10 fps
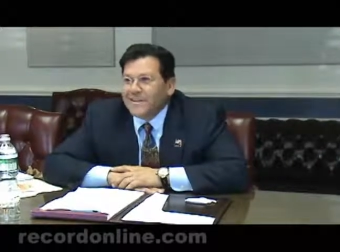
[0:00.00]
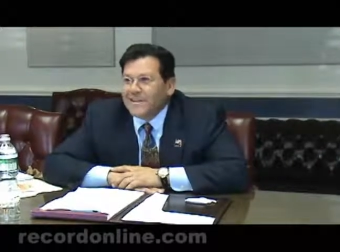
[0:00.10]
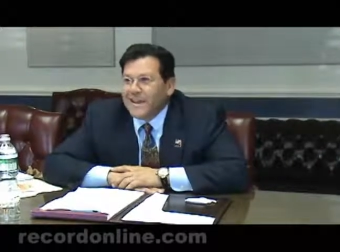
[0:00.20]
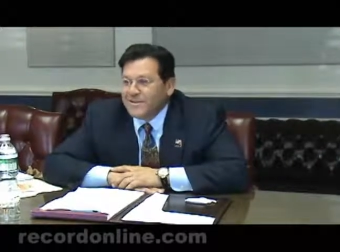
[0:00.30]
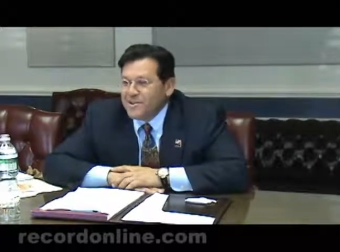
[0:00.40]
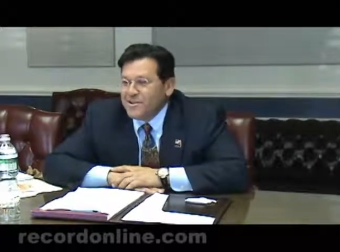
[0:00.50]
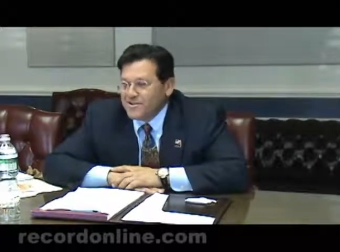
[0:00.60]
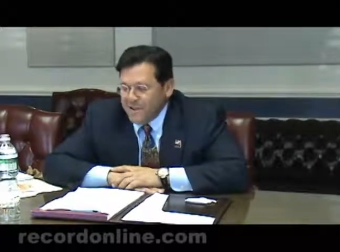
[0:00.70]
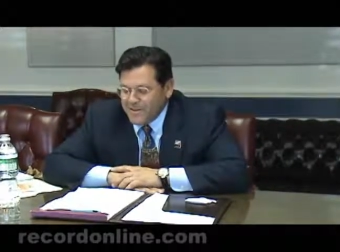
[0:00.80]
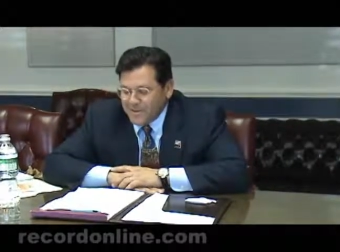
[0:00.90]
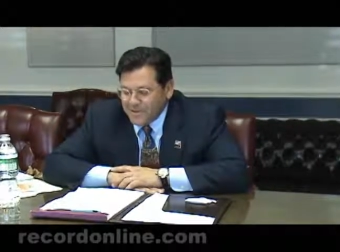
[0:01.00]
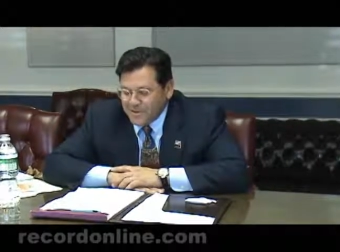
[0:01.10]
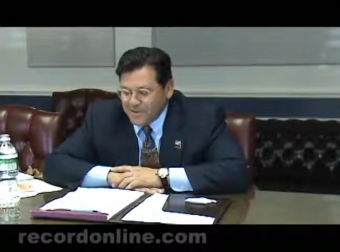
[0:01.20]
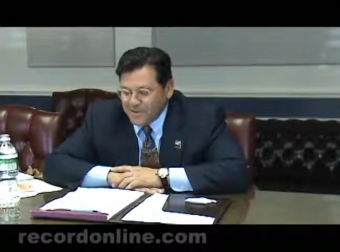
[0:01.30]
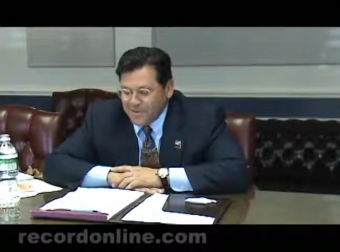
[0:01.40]
as an independent
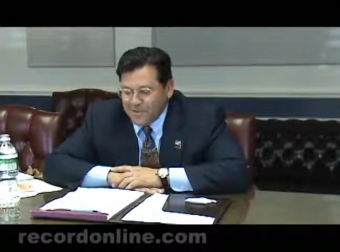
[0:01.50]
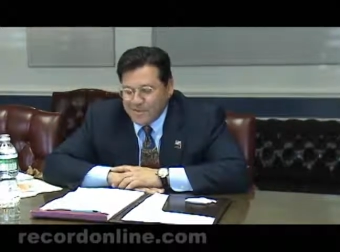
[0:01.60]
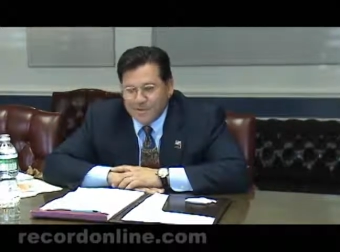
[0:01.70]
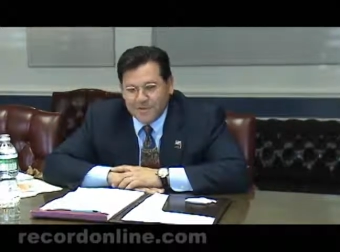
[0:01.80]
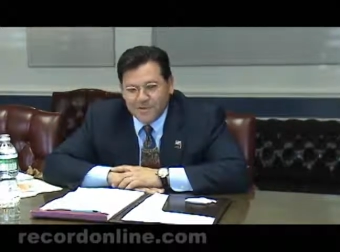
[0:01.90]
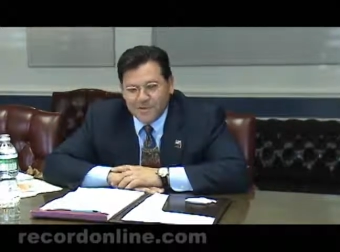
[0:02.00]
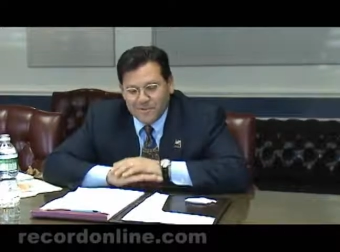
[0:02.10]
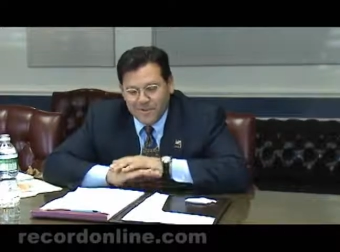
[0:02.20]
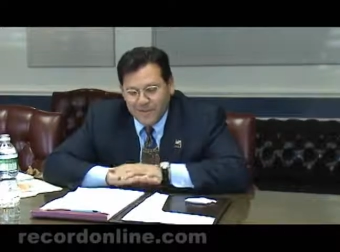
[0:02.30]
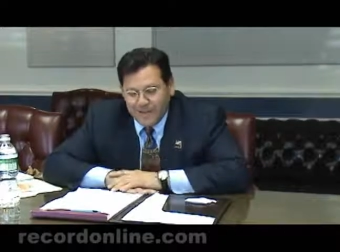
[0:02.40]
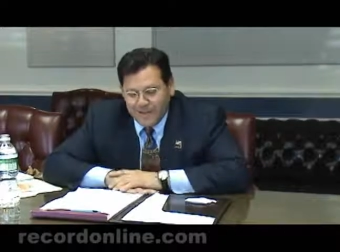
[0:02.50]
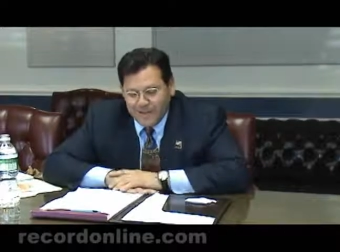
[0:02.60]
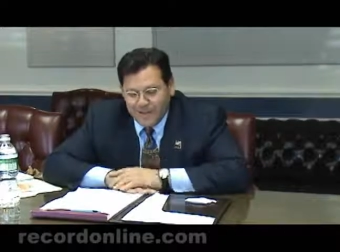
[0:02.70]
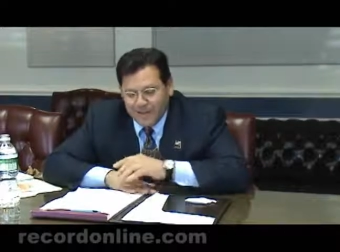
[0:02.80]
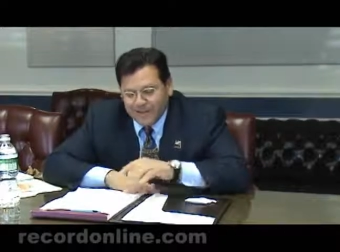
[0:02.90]
person, I went to
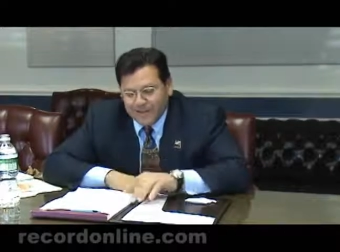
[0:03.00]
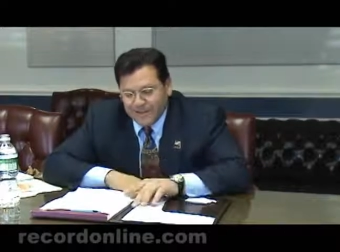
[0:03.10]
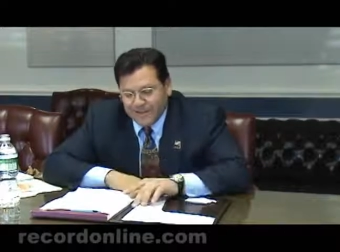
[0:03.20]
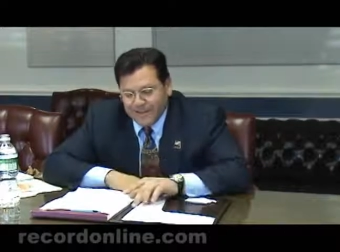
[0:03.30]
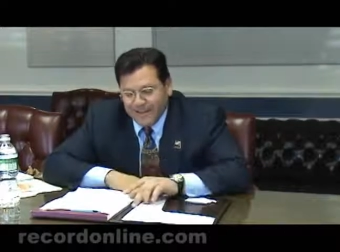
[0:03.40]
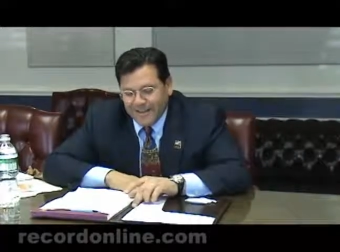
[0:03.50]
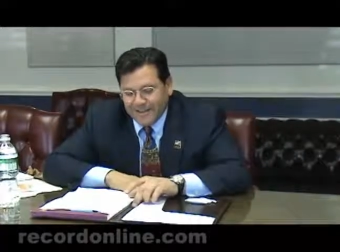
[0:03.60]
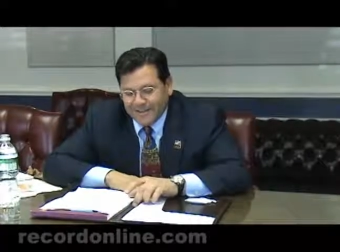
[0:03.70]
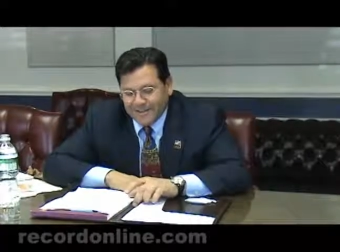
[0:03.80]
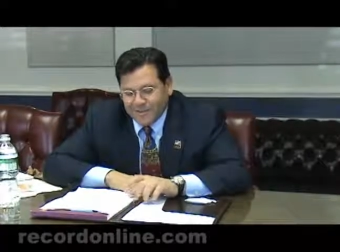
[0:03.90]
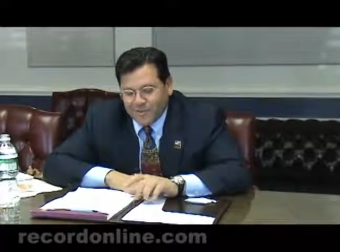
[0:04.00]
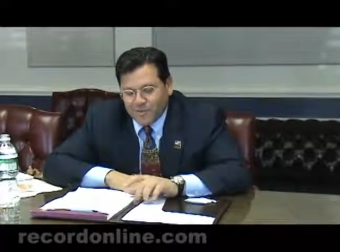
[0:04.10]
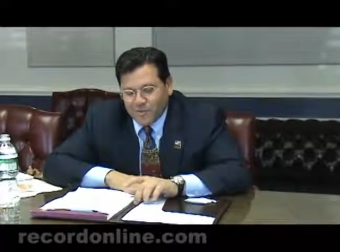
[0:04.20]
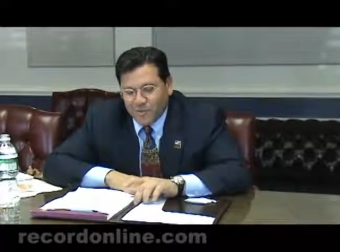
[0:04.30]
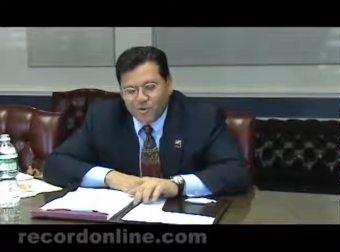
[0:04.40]
uh, uh,
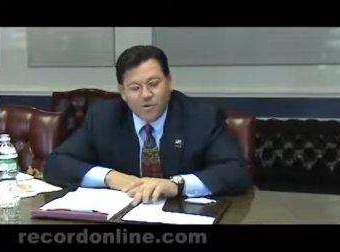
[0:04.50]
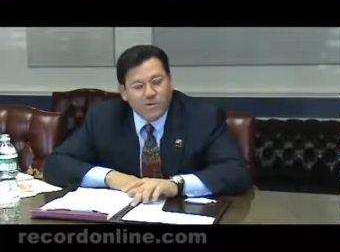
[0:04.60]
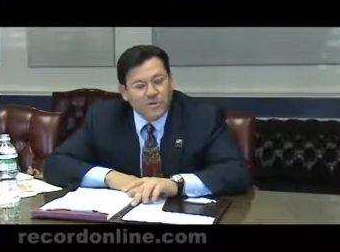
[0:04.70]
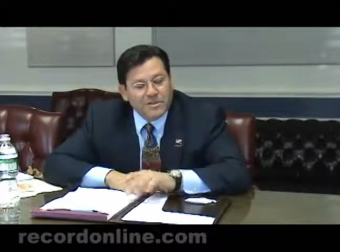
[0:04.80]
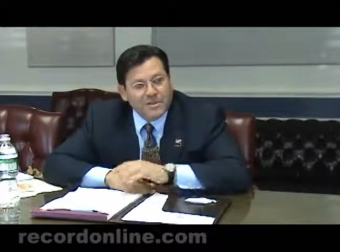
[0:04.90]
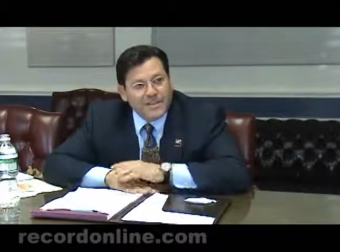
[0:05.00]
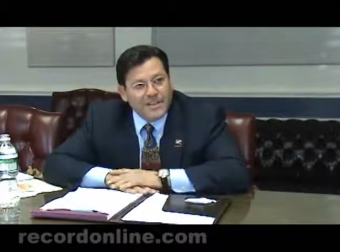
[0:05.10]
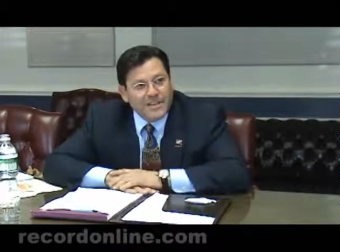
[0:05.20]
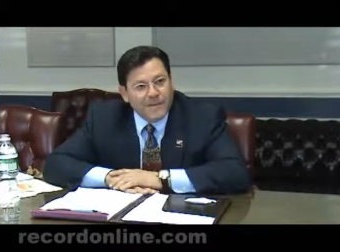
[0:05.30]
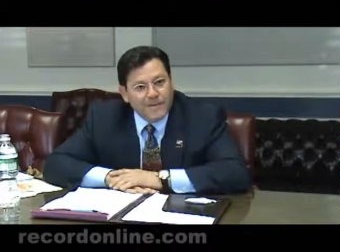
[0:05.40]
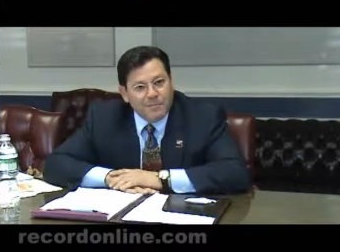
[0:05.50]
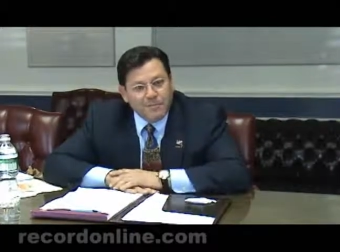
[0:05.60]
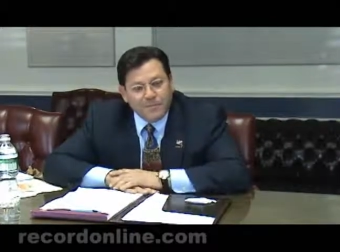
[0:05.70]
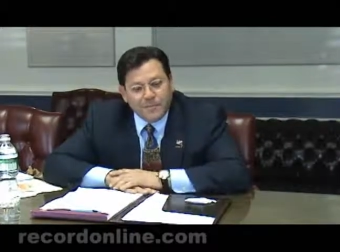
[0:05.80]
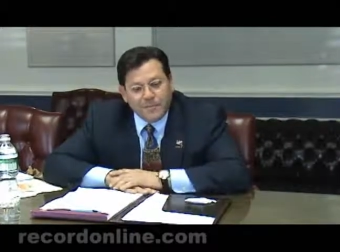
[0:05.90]
Dietrich Warner, who was the
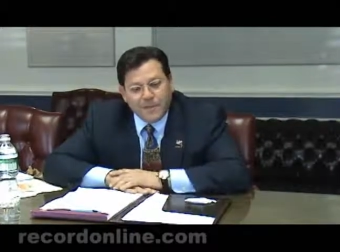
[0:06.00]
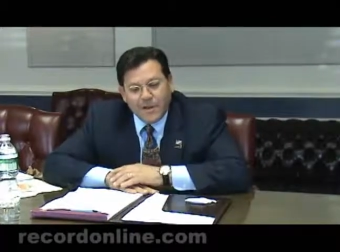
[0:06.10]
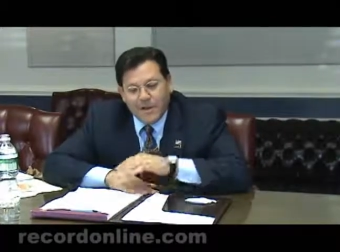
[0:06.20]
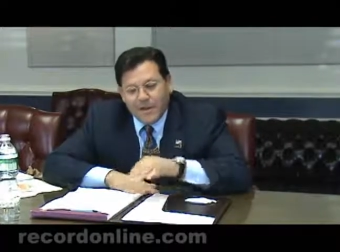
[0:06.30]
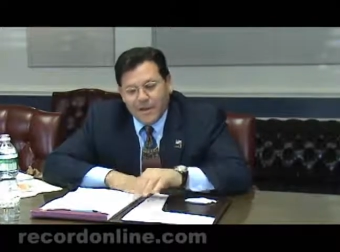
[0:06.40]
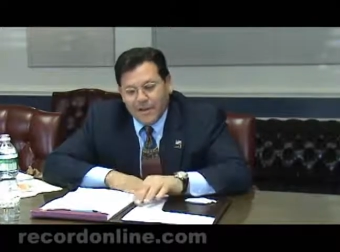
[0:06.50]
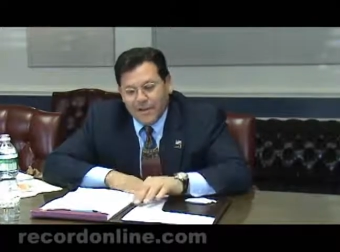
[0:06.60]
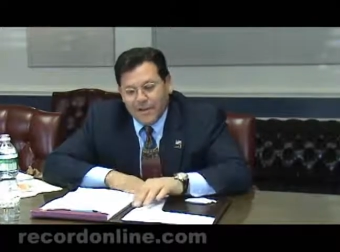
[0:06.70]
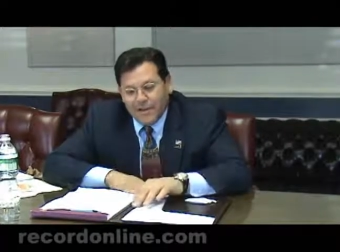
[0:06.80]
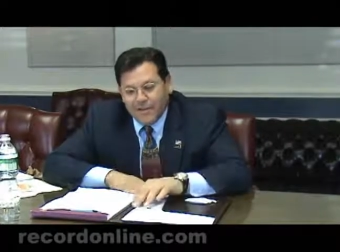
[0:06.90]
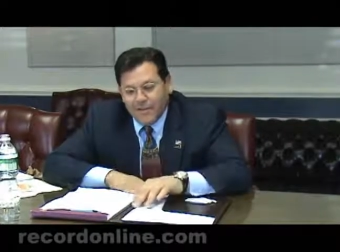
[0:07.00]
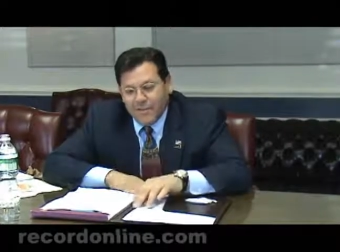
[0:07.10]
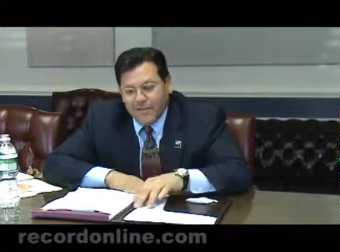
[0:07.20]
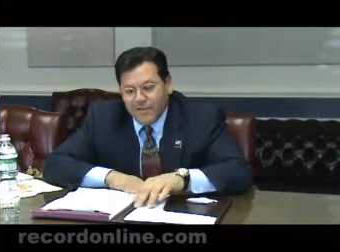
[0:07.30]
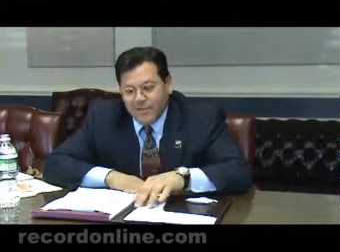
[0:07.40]
um, uh,
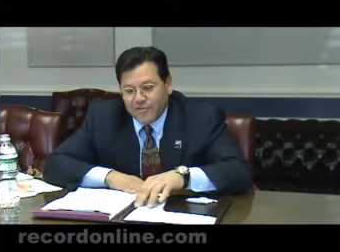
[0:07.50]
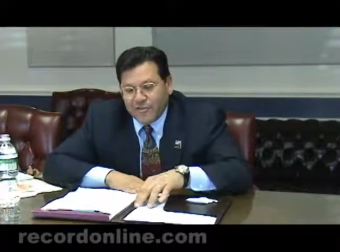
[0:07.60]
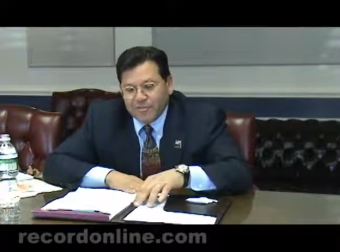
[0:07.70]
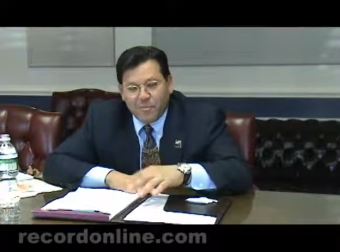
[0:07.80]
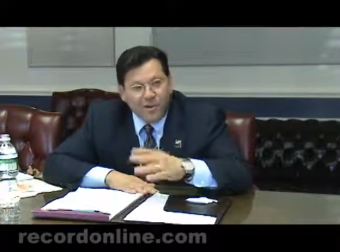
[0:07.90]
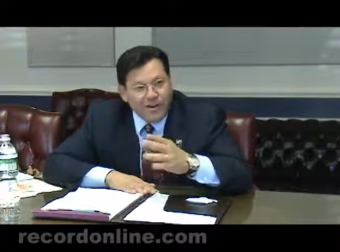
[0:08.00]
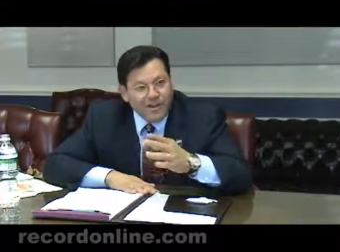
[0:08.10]
Independence Party